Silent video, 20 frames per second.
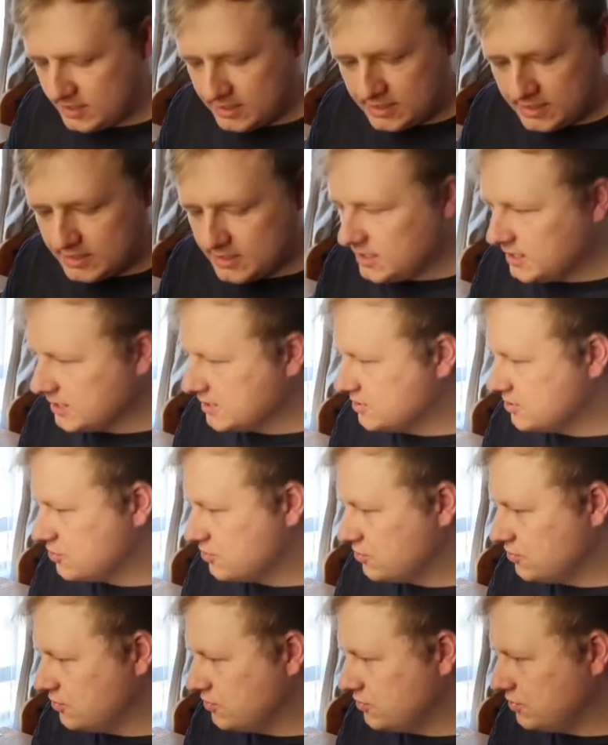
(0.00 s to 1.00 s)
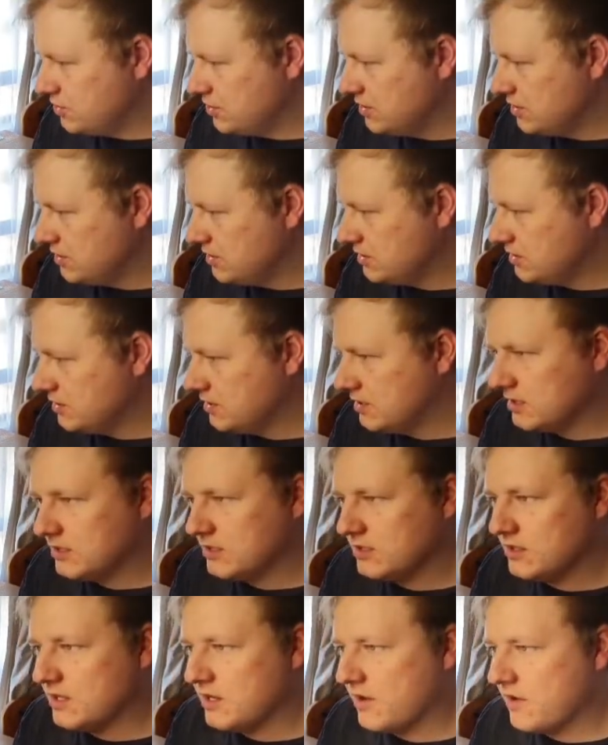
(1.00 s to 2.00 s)
Extrude in
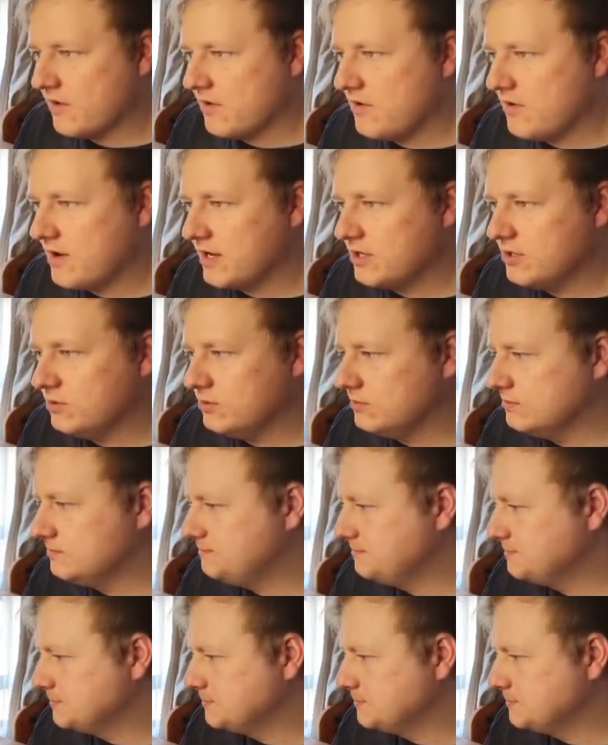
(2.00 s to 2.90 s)
there. All right, cool.